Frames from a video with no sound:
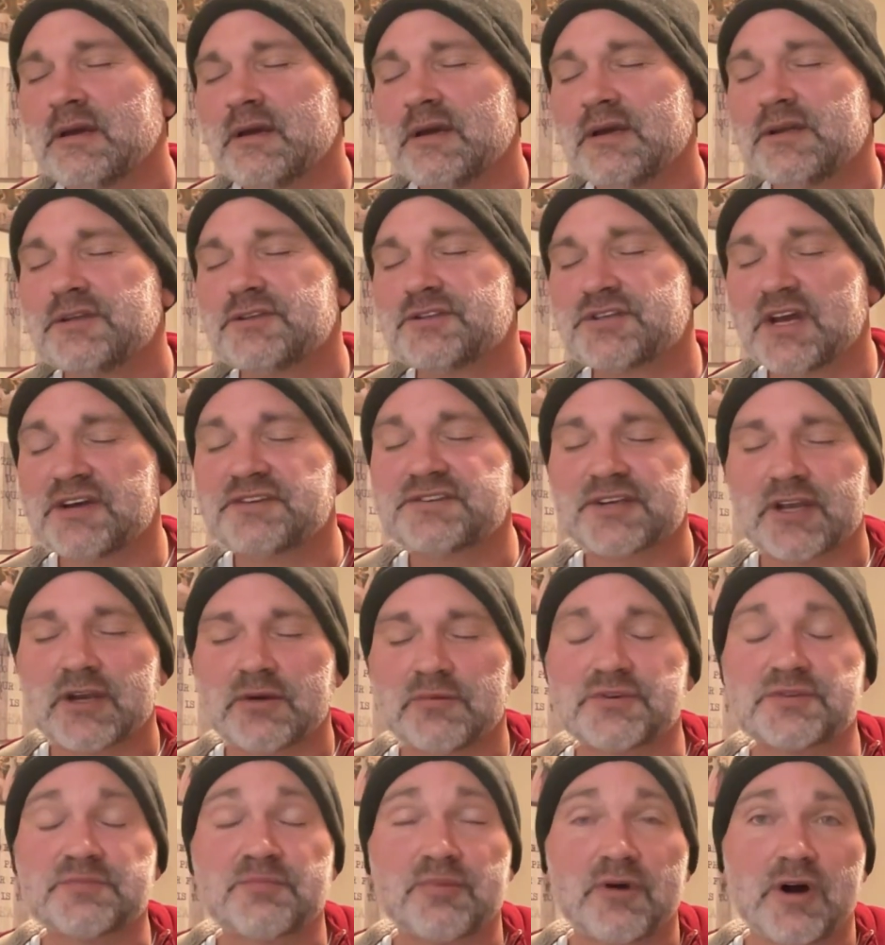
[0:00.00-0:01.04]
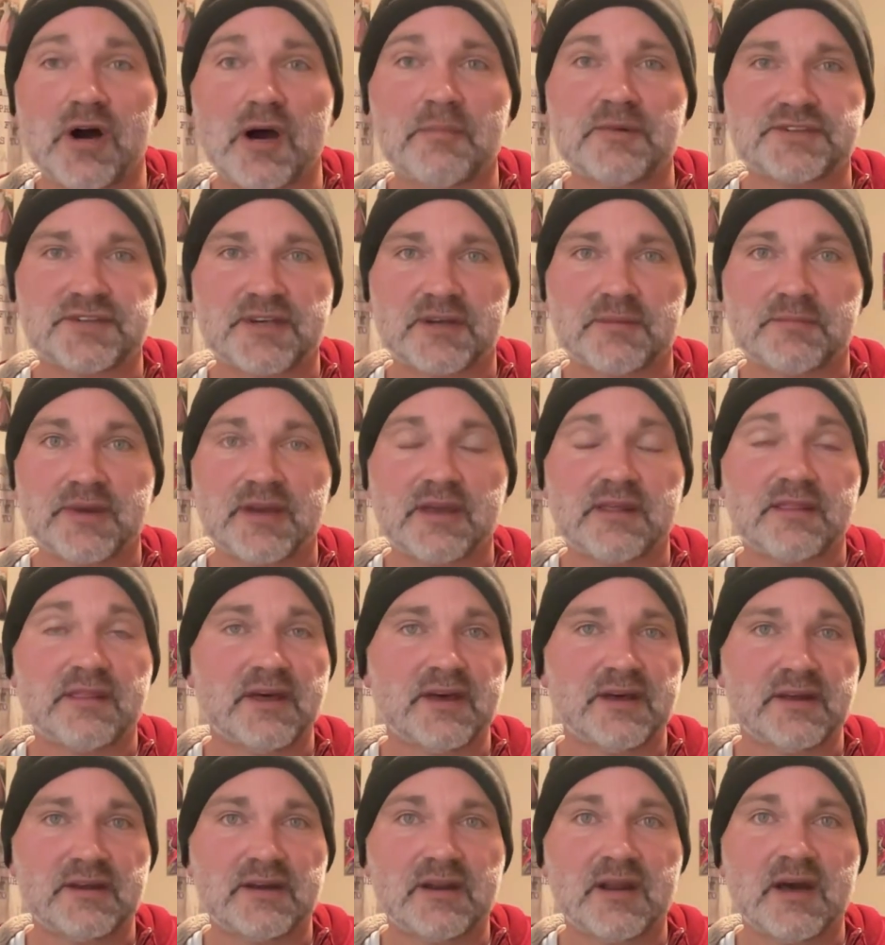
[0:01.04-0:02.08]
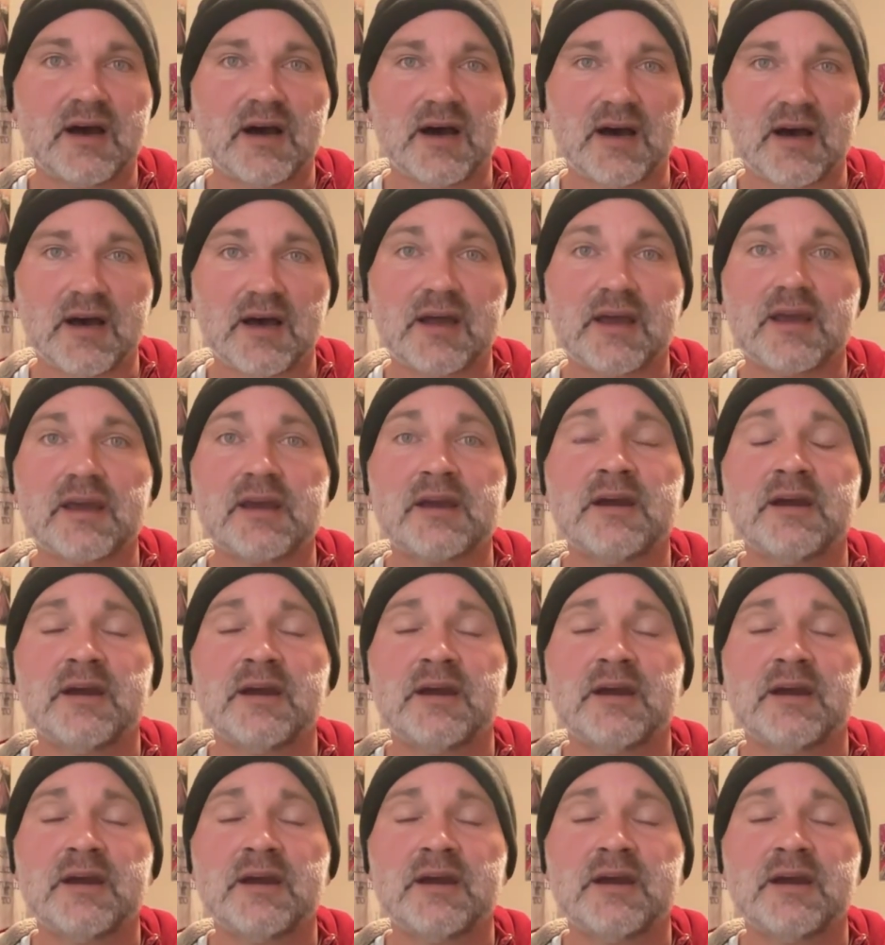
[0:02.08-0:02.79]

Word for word: Jessica was promising me that I,